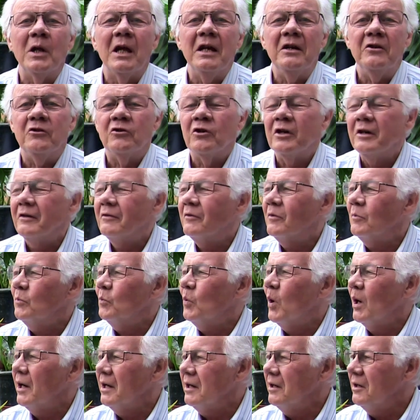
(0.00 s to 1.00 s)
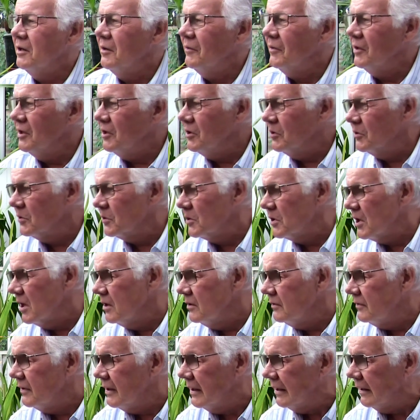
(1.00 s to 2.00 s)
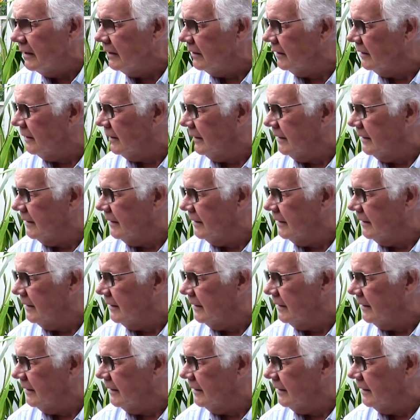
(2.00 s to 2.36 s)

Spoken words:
entry from one individual so far